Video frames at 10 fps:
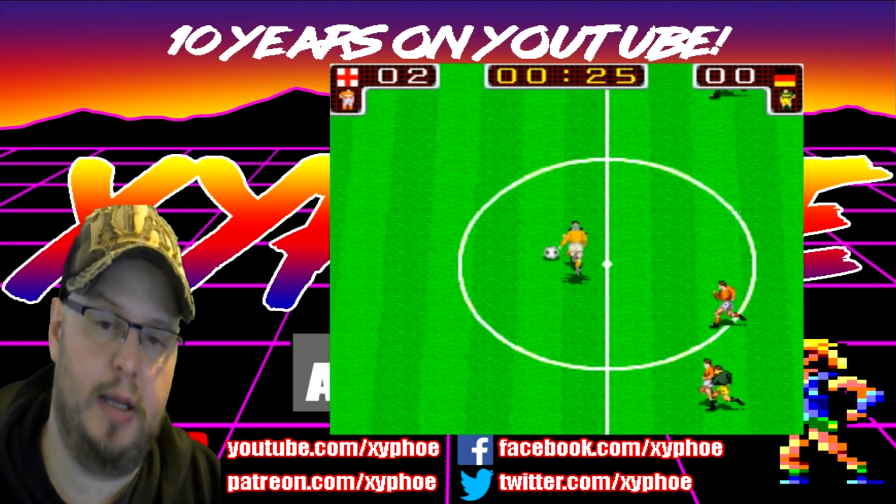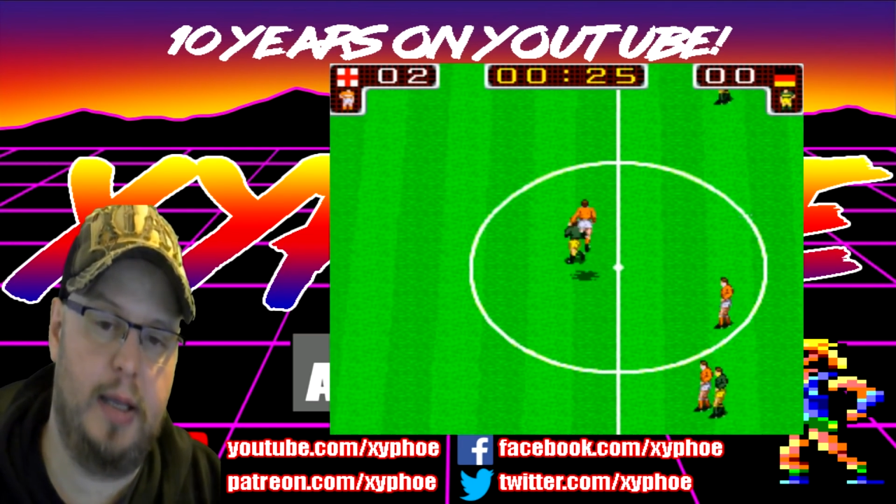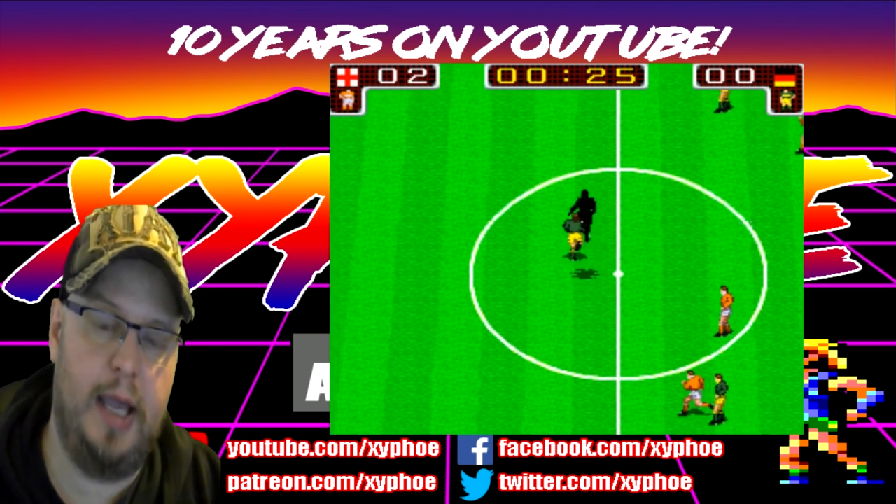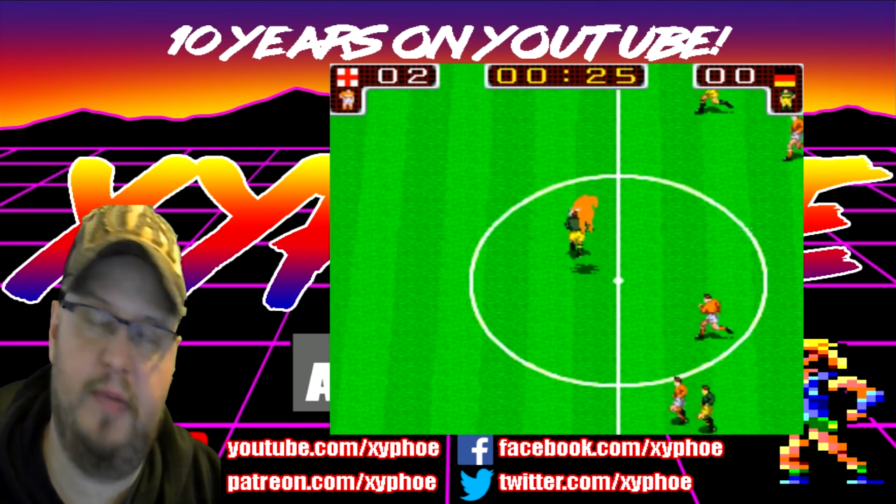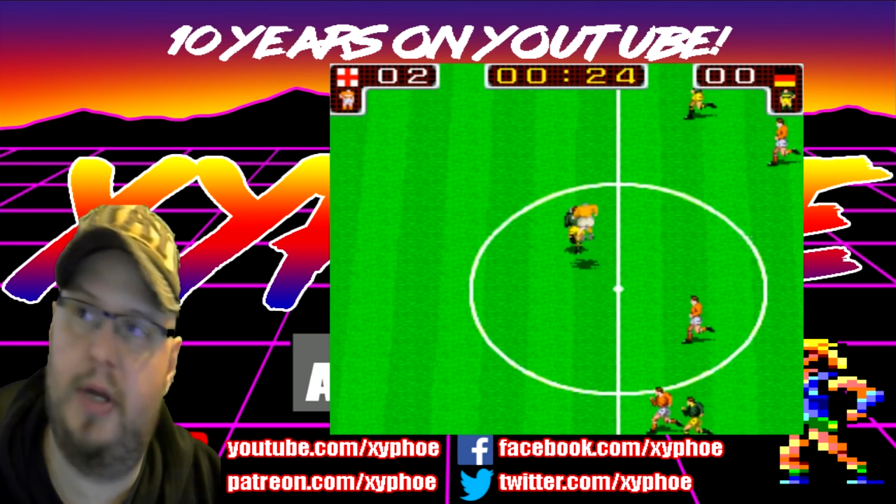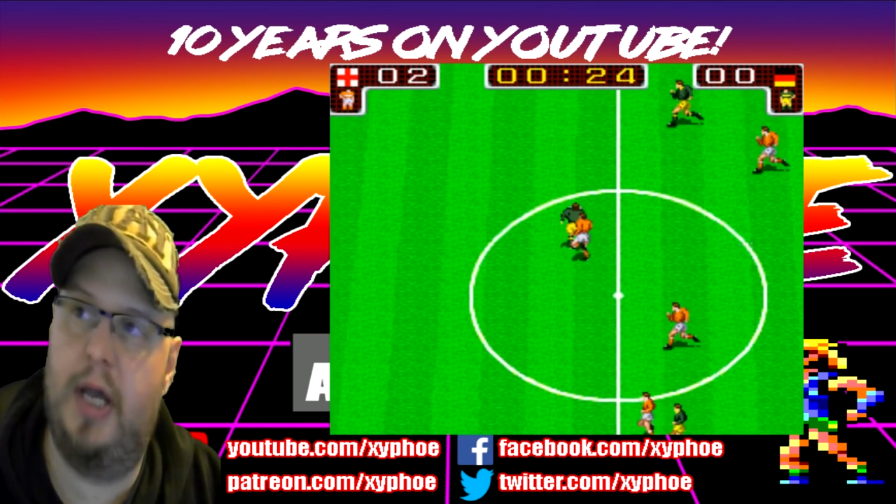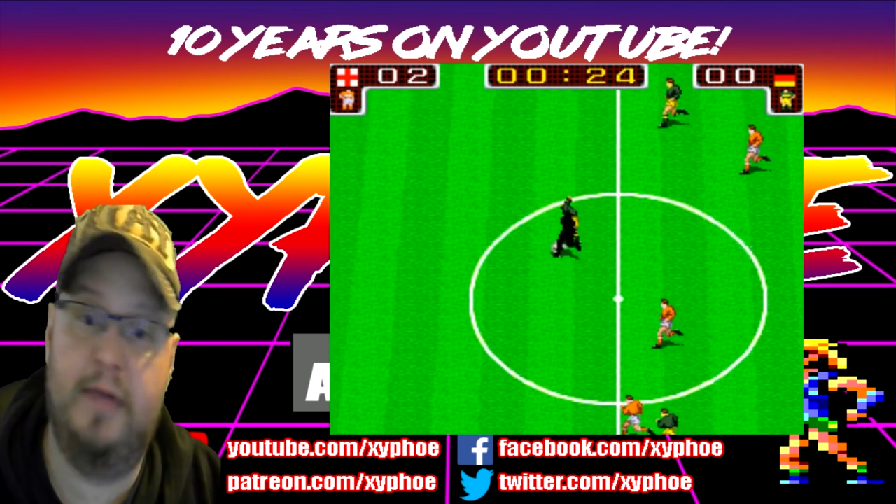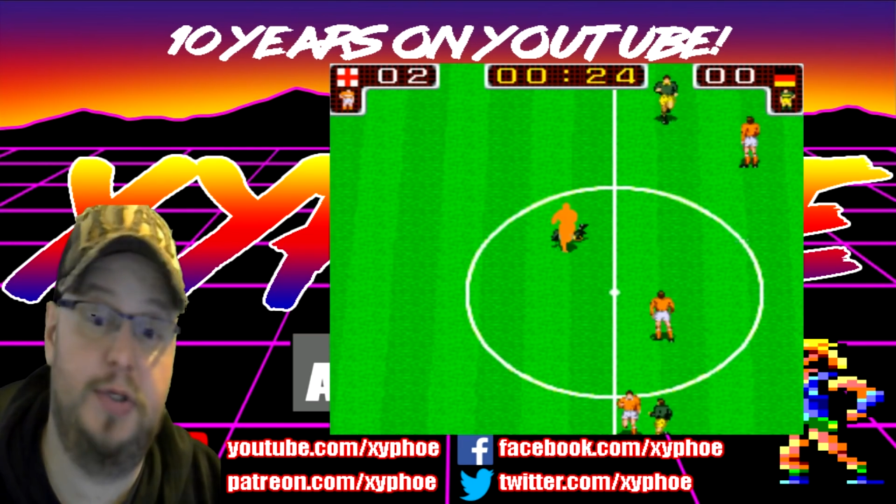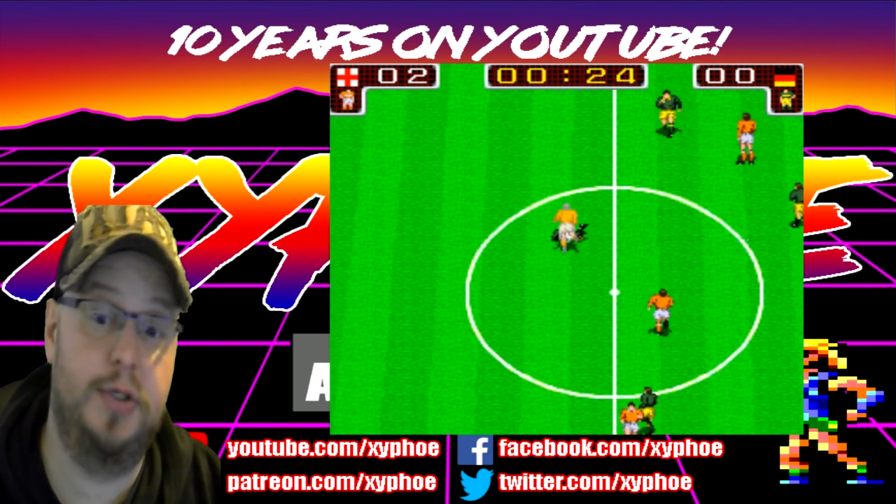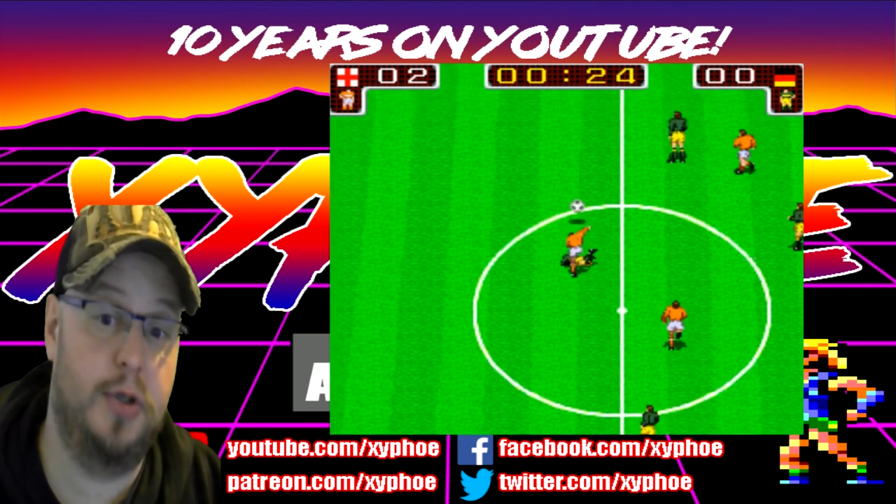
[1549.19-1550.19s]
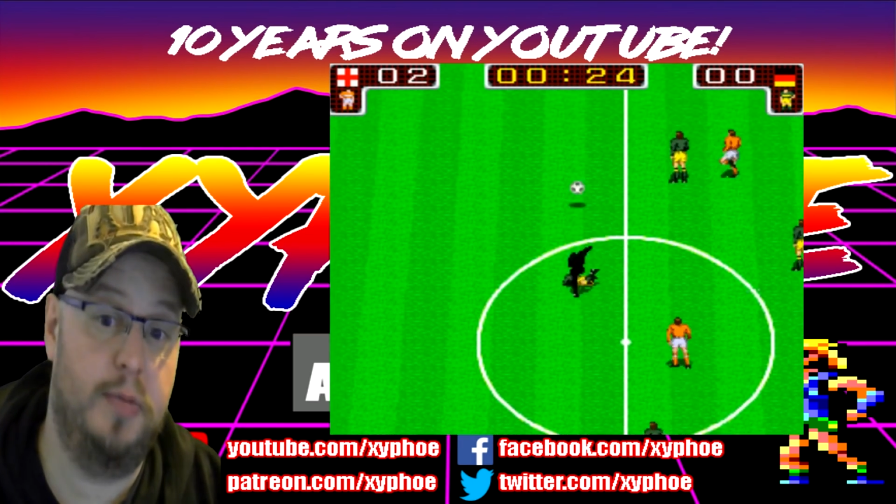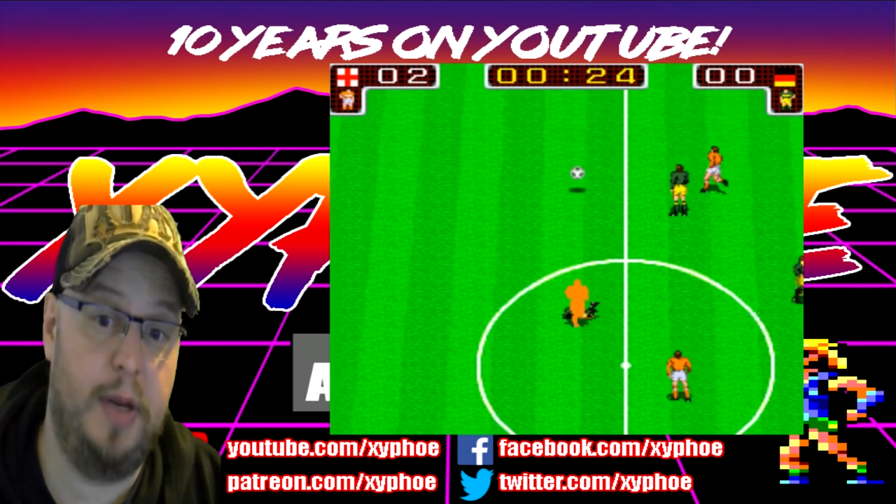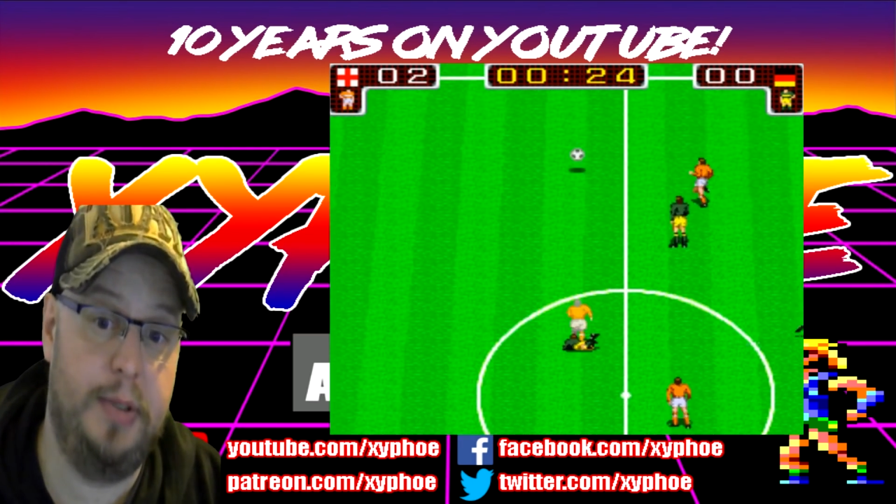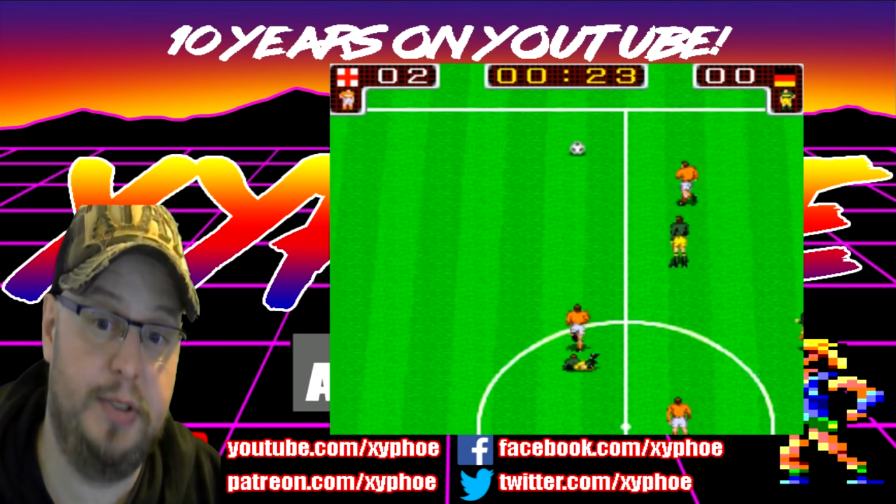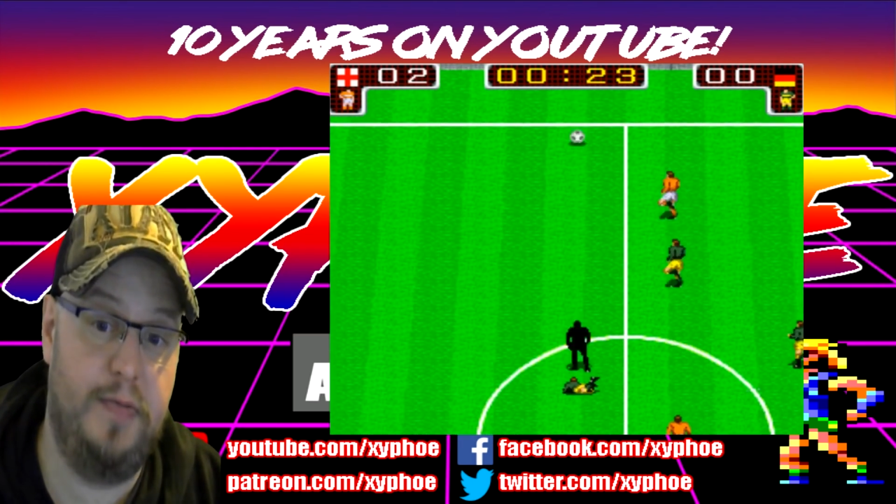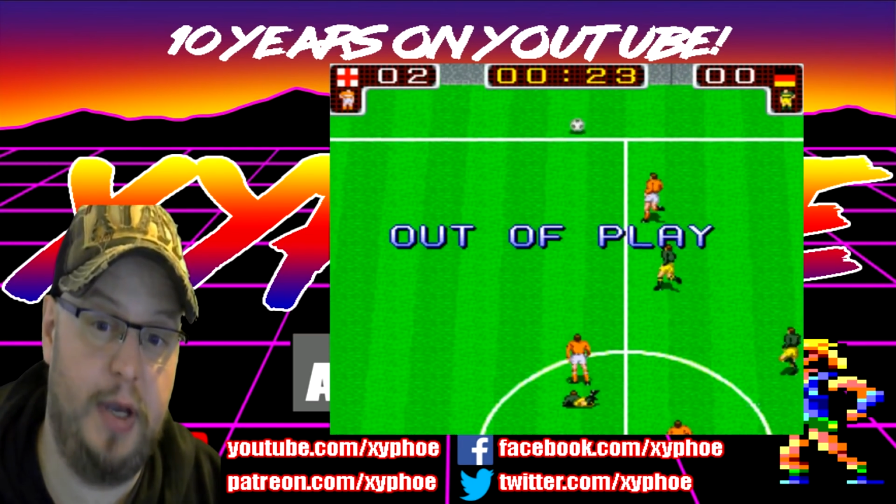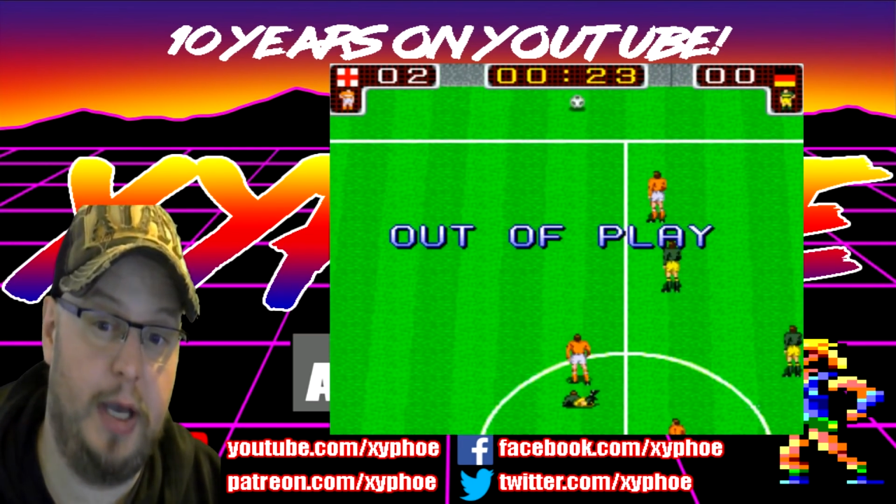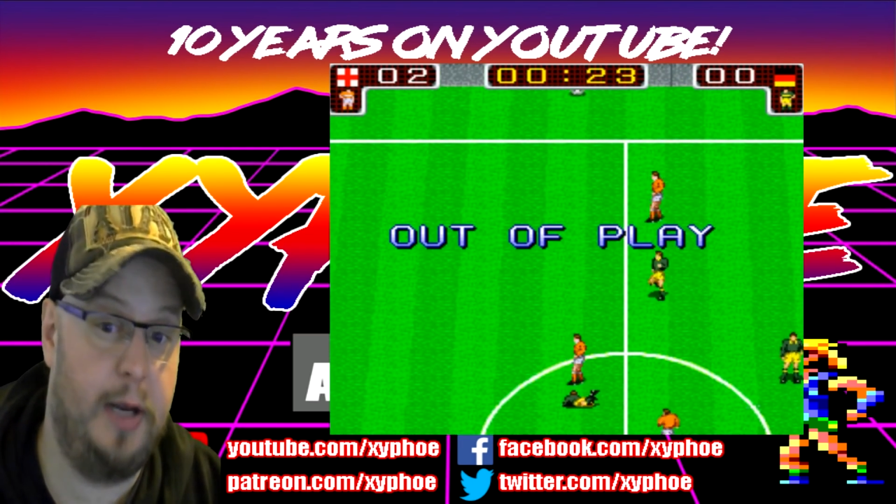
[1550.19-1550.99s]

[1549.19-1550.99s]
game, and I have such good memories of it,